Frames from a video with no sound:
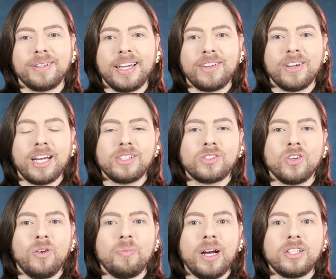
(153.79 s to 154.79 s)
Thank you guys
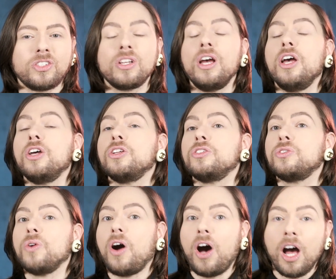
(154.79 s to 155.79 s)
so much
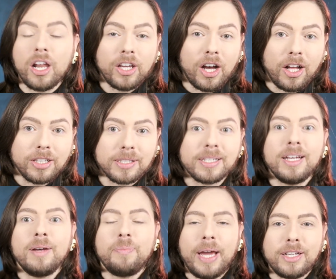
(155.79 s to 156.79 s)
to all of y'all's
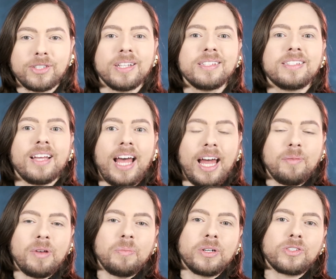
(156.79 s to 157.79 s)
patrons and
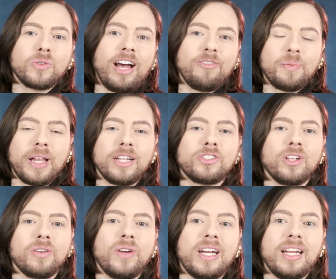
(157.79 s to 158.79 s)
members who have pledged
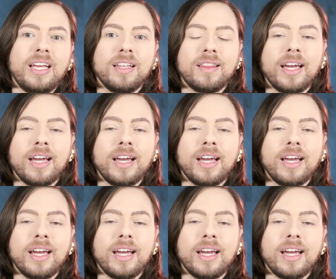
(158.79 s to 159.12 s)
already.